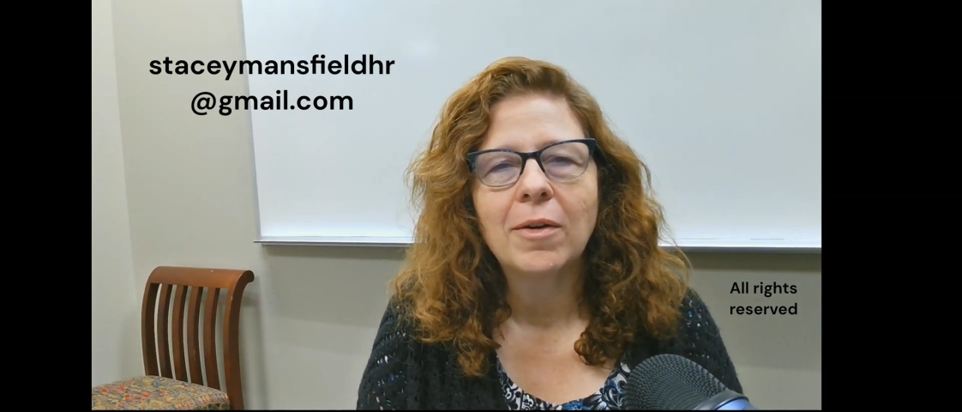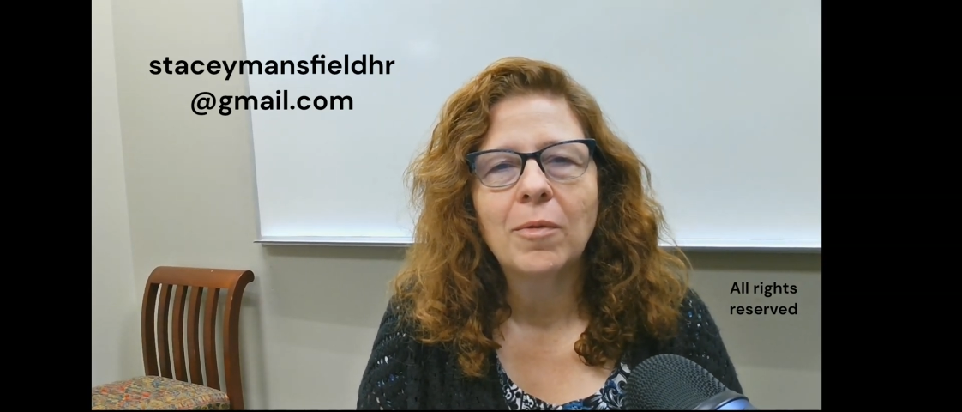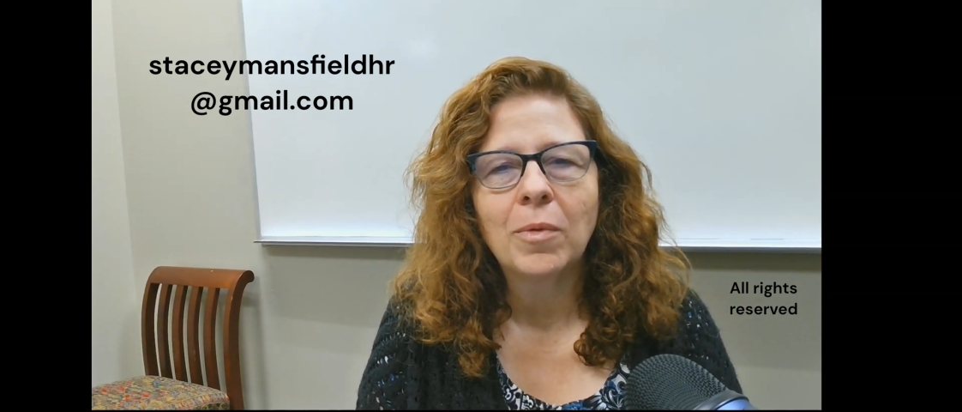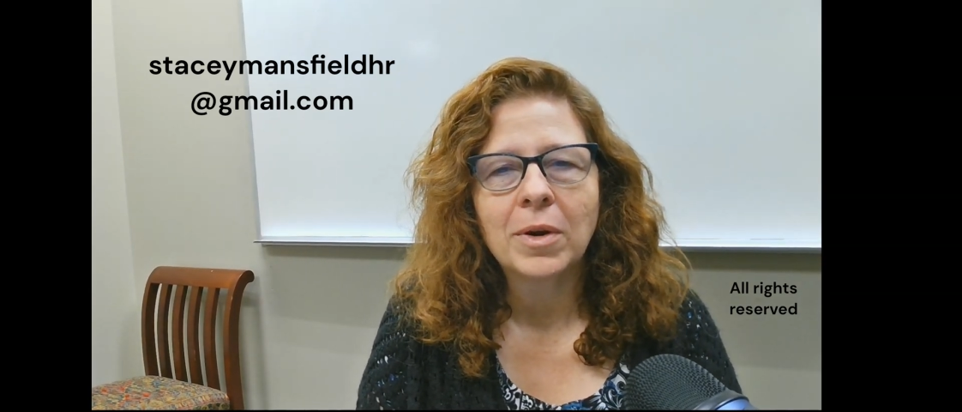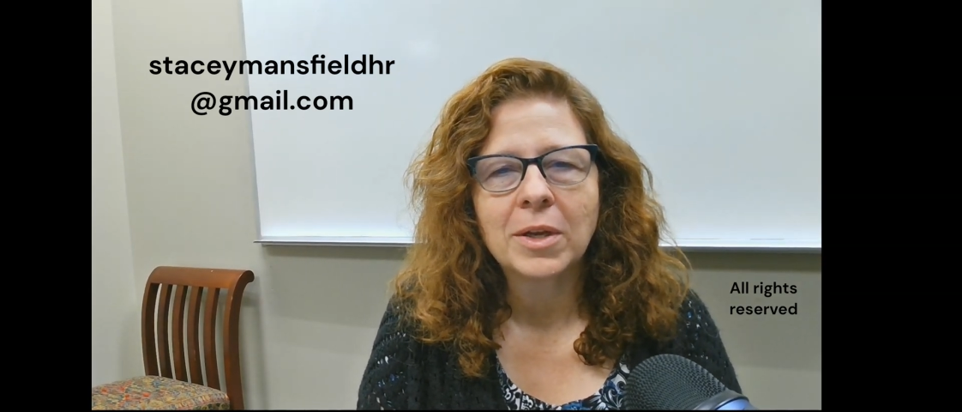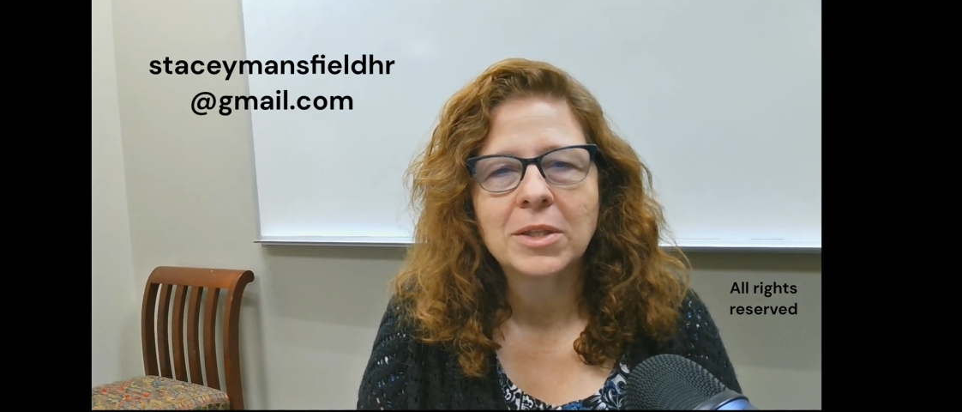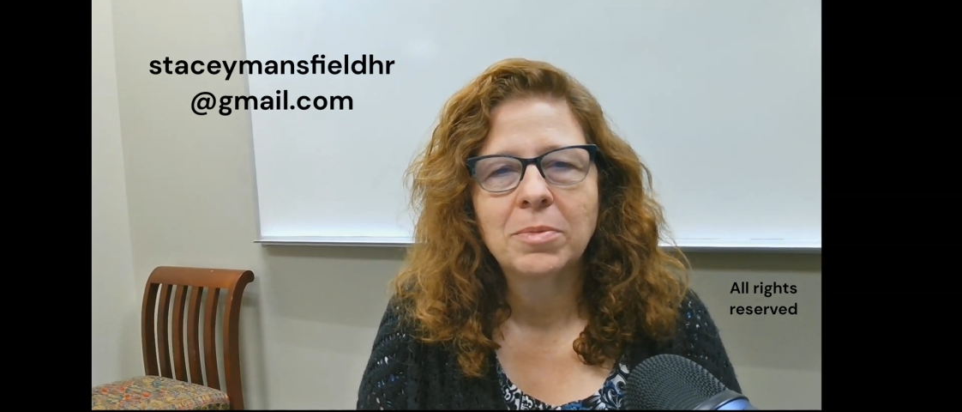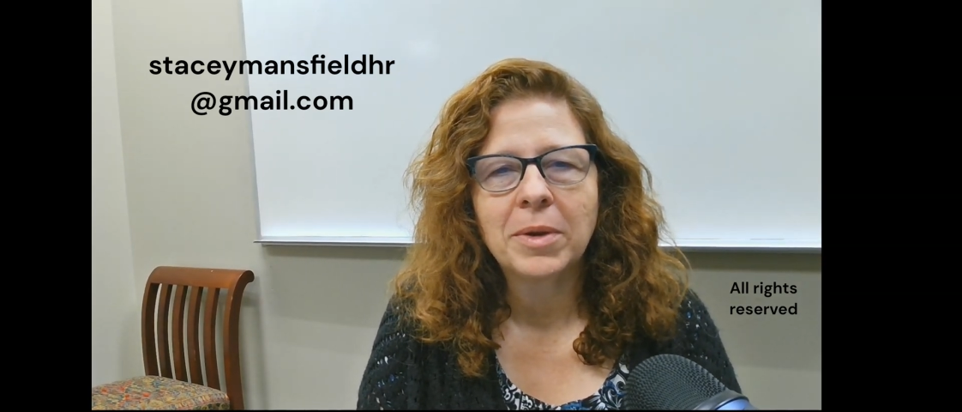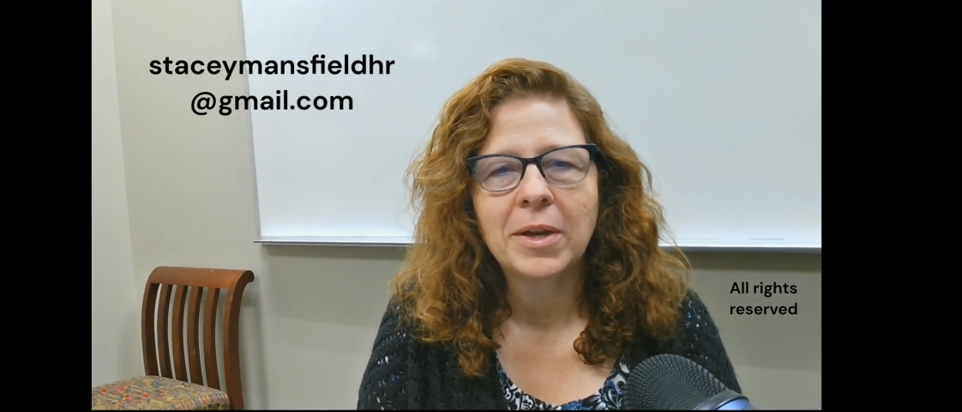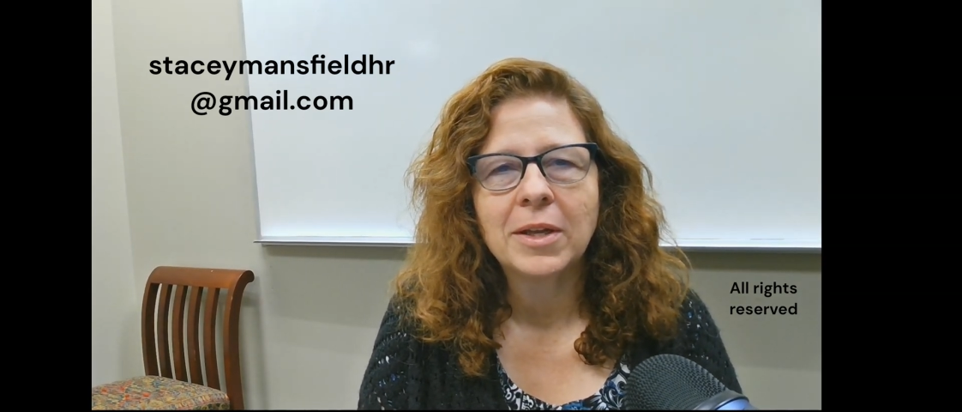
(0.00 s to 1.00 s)
work
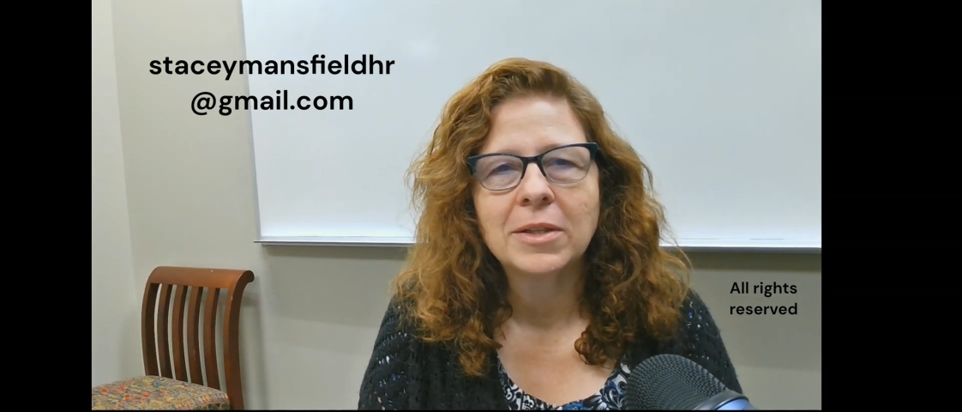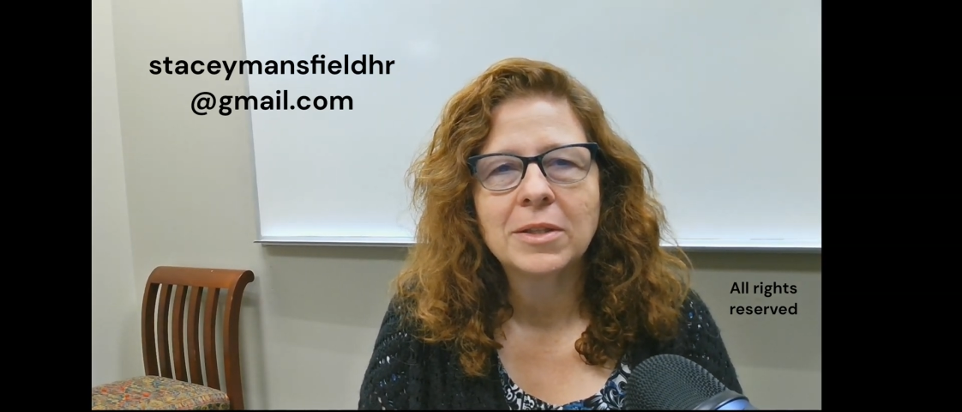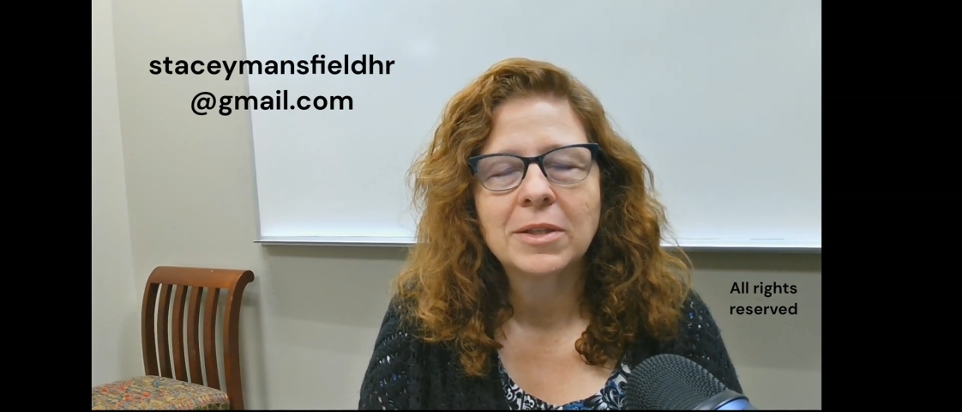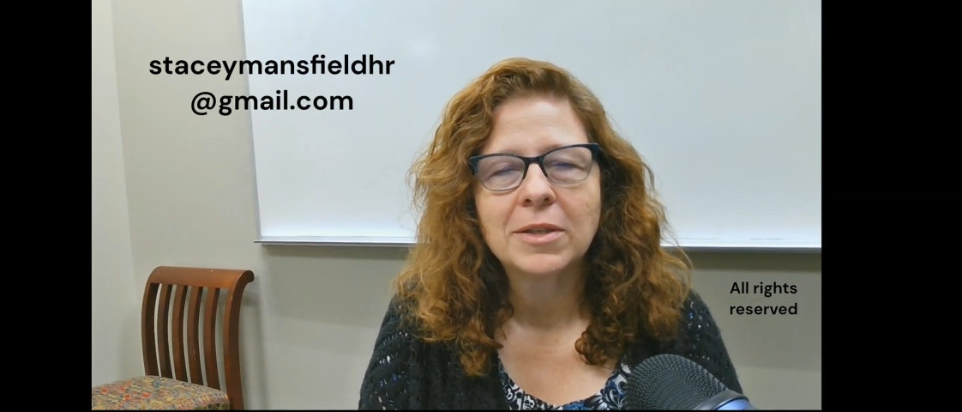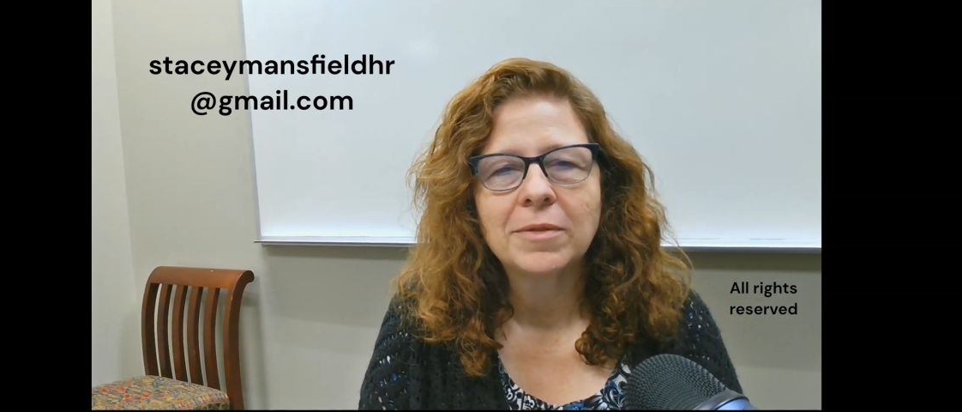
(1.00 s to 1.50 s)
experience.